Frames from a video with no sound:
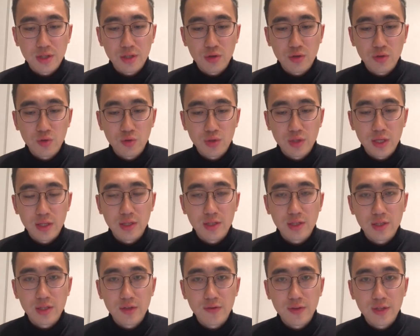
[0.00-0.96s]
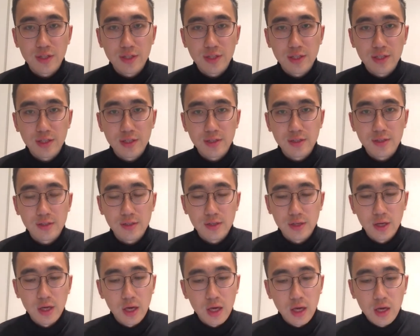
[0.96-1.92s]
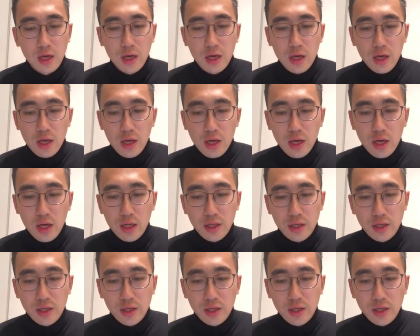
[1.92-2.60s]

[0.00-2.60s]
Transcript: goods and services. And